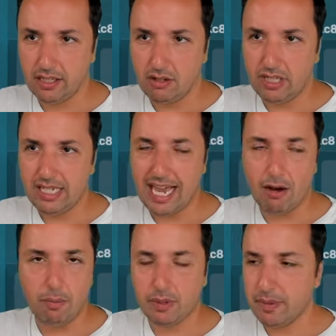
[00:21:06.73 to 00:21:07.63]
Now this
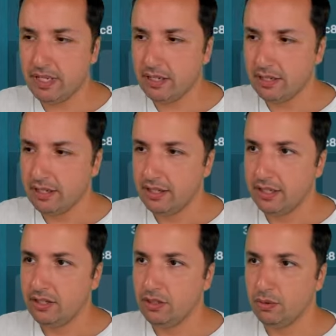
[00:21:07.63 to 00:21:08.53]
helped me
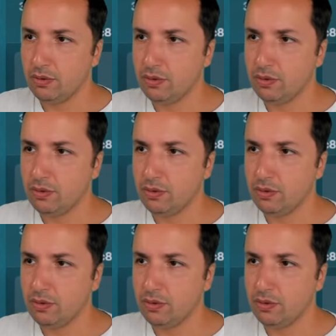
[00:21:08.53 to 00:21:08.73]
to,